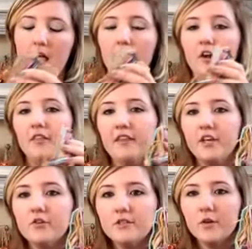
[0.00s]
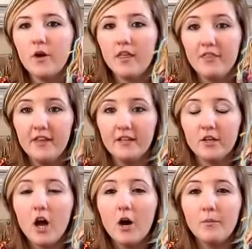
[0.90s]
And I think using quite thin
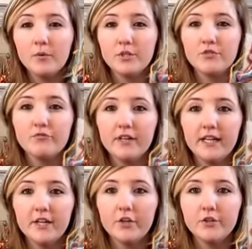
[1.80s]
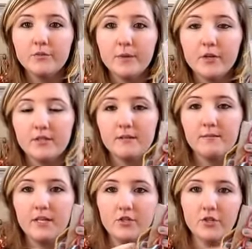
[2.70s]
cardboard is really good, because it
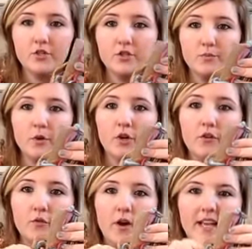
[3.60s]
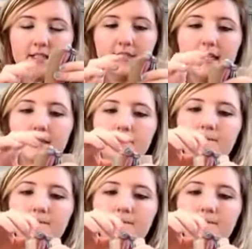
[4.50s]
means you can just pull it off quite easily.